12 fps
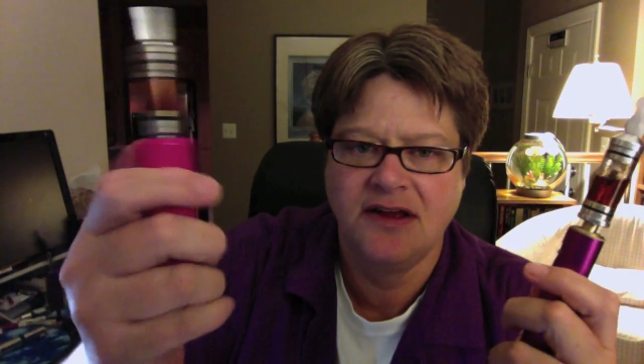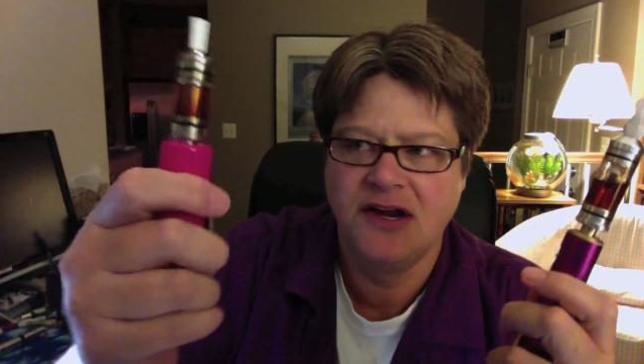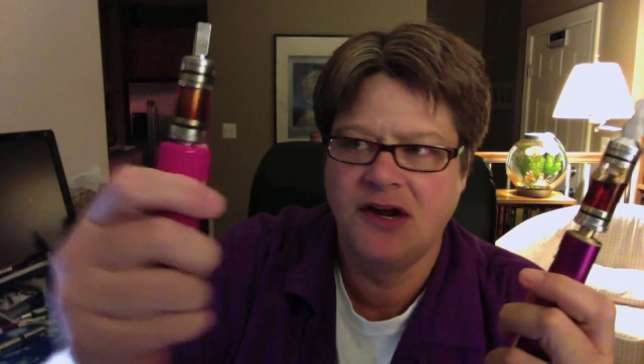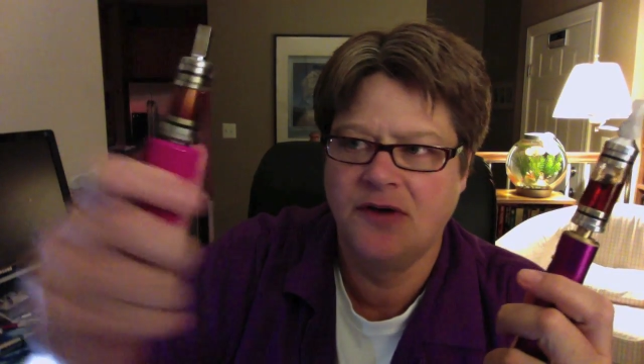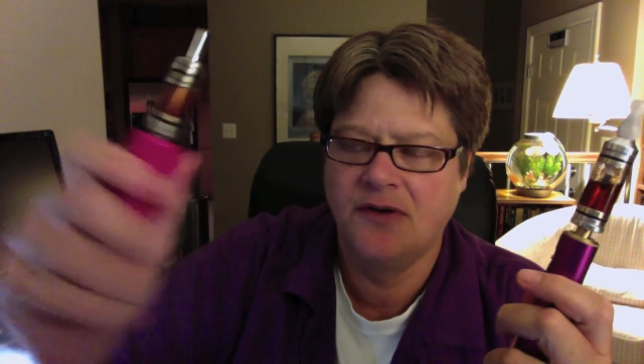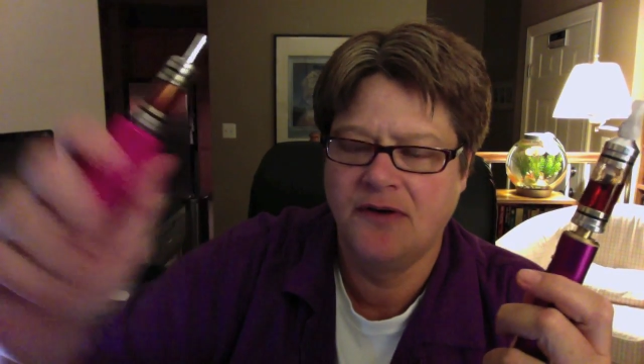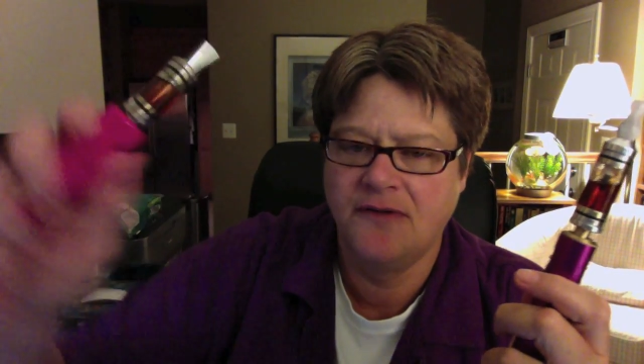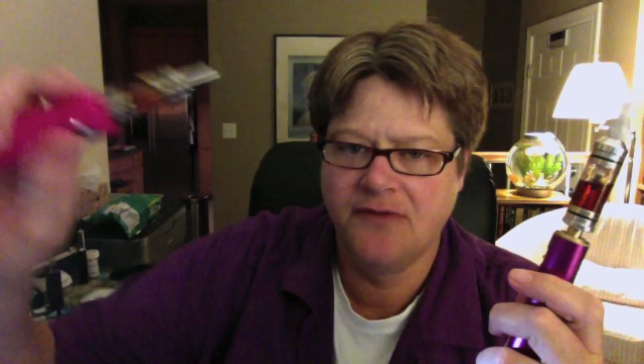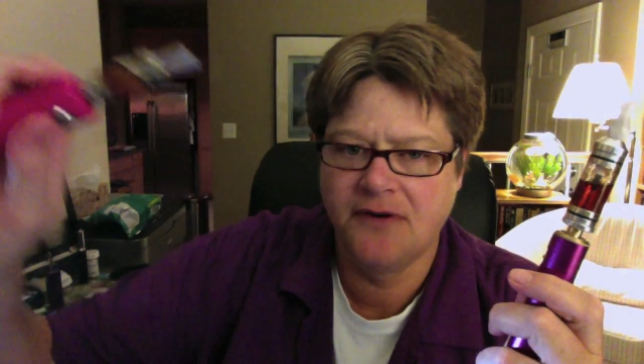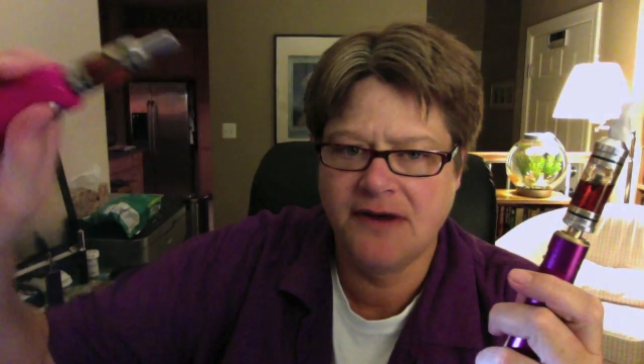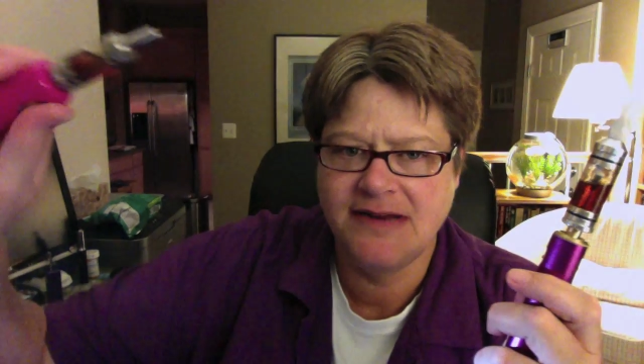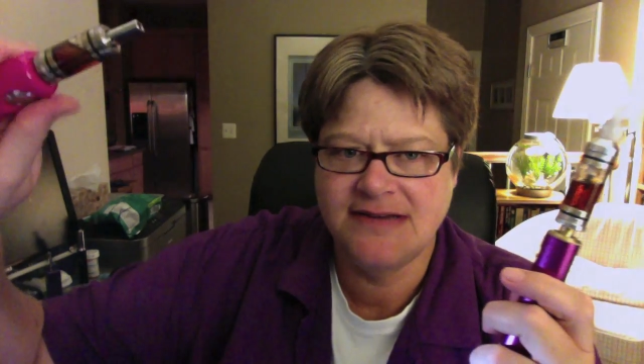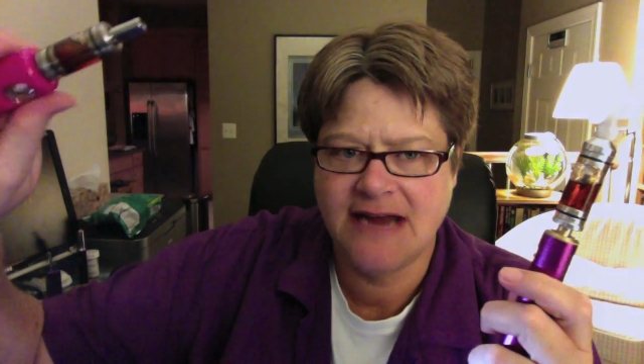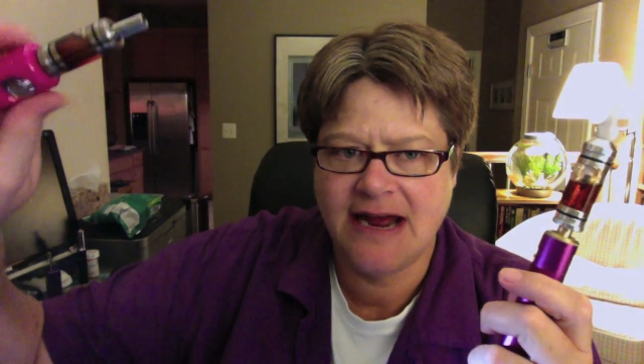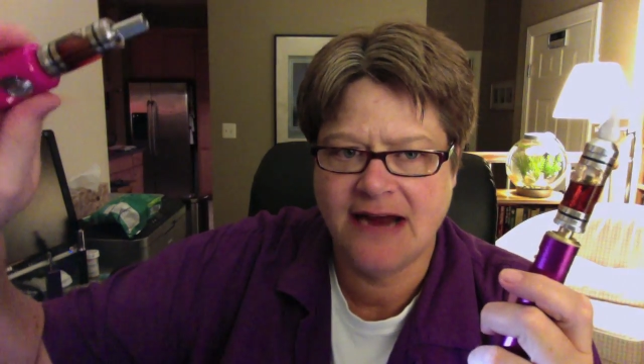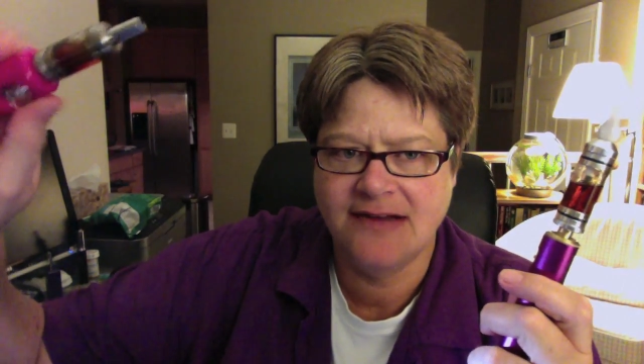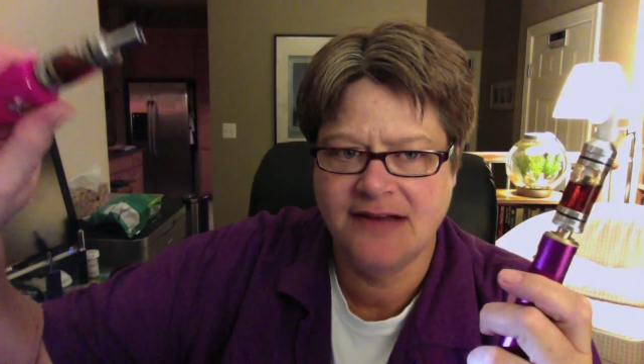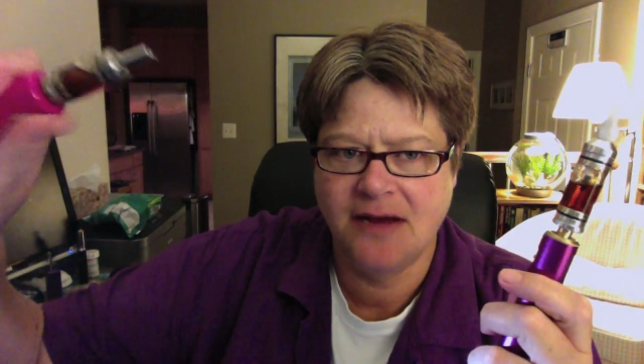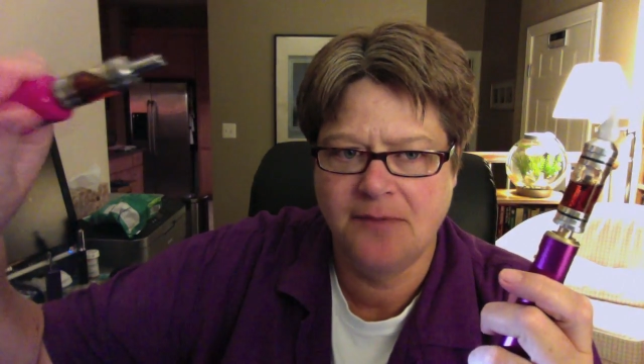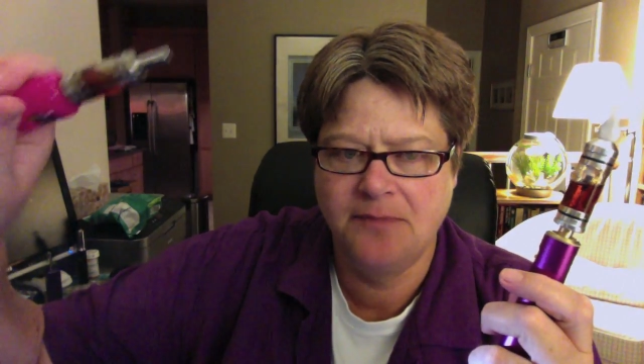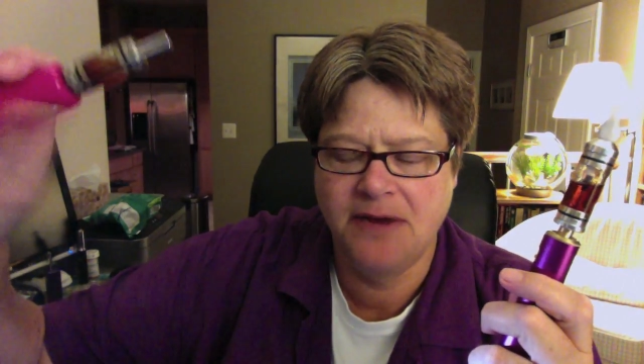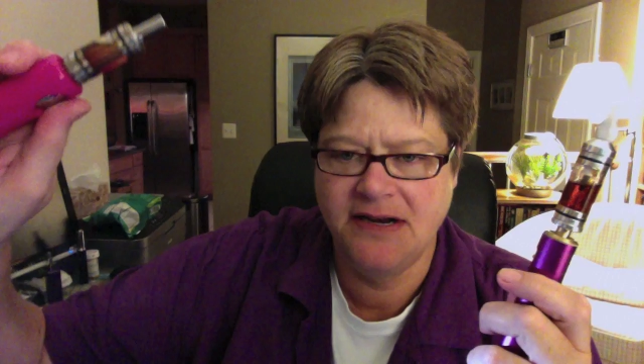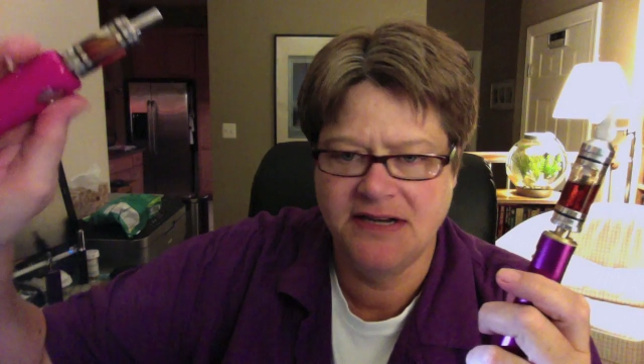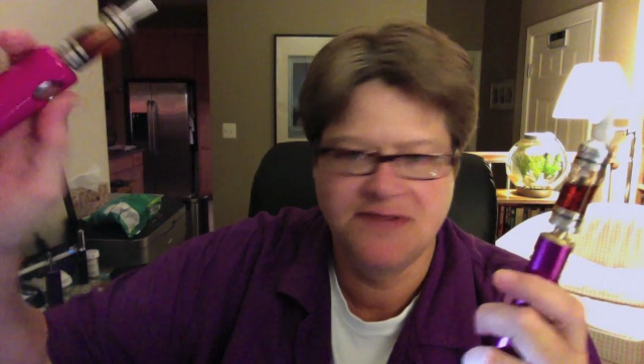a very tactile button.